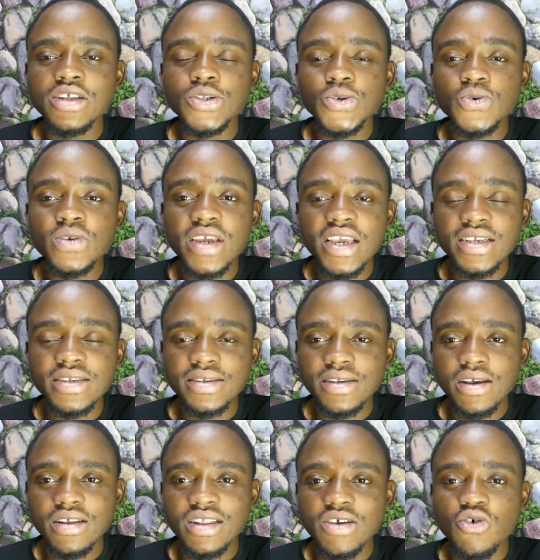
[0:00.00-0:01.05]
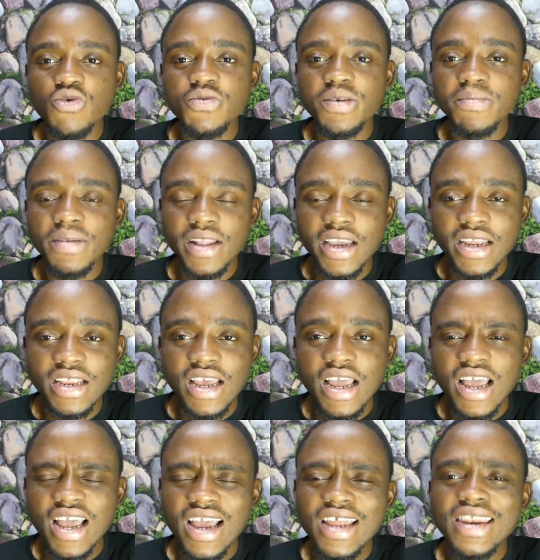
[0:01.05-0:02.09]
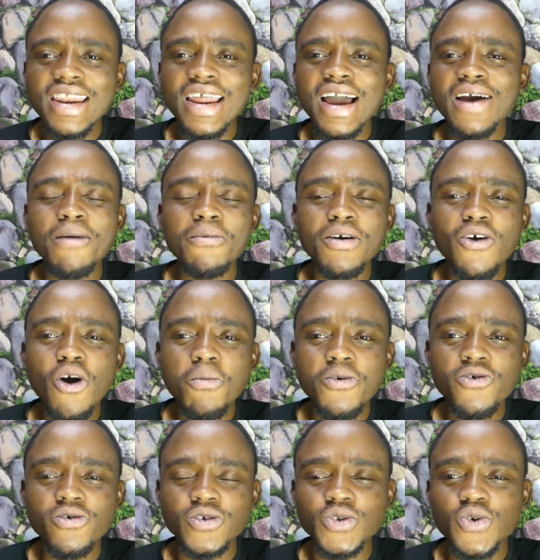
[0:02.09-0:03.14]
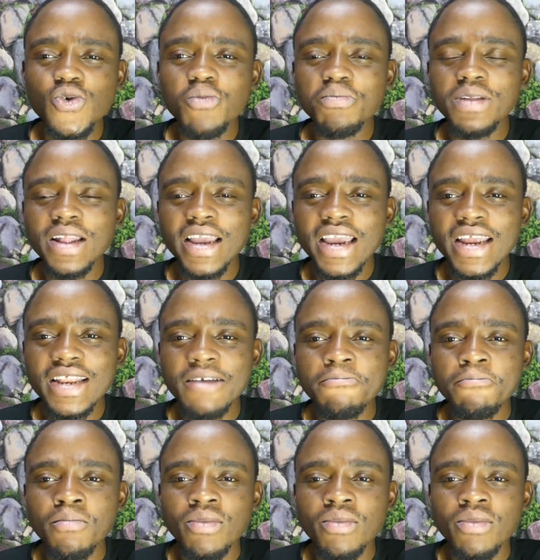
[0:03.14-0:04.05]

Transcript: 2 days they will be played. And now Comoros, who played